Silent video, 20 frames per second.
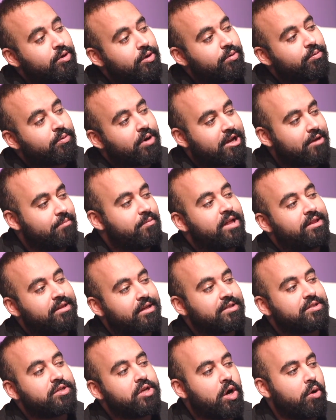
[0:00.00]
do you recommend
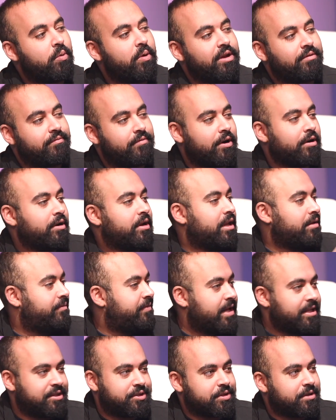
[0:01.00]
us going on an
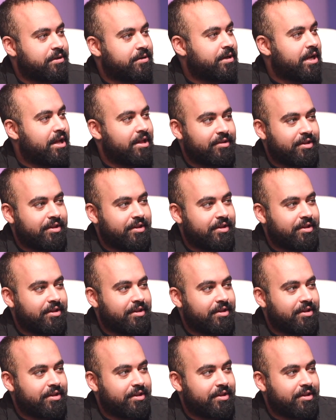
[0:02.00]
adventure and